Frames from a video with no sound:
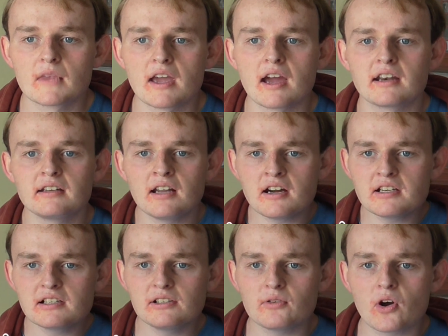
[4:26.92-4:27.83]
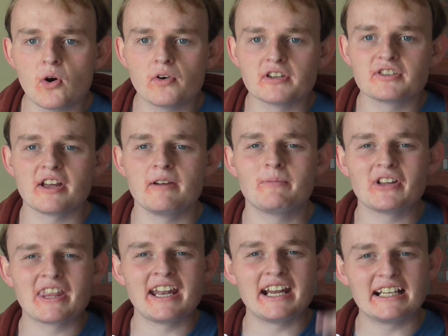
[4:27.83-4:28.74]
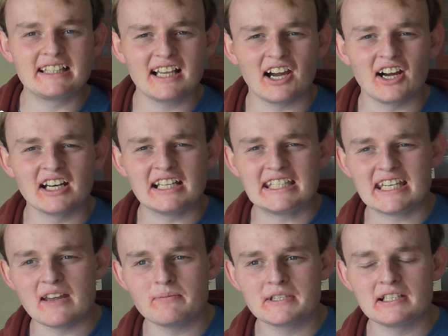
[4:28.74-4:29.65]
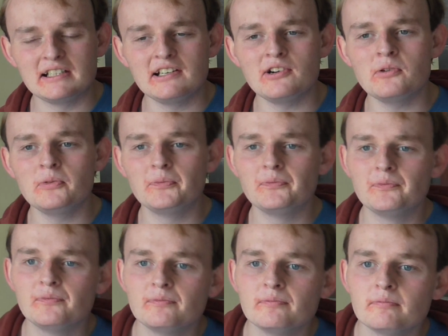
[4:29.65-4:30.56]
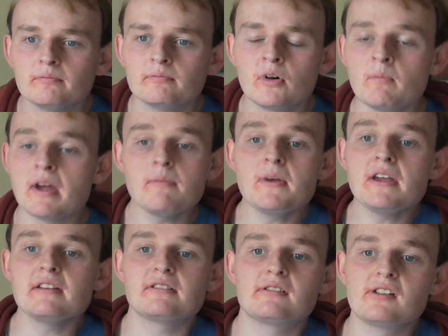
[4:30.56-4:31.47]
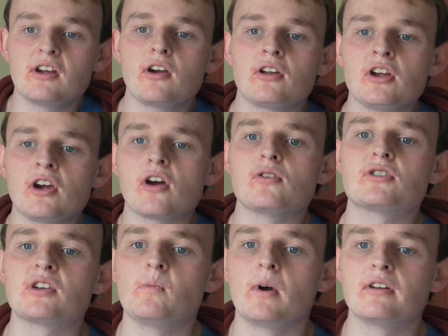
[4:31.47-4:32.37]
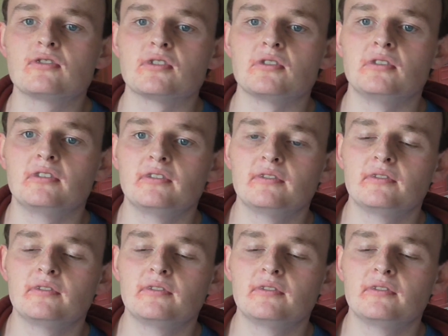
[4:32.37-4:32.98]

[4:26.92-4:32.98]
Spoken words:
It has a nice little chorus there, but then it kind of dipped a little. But maybe it's gonna go somewhere soon.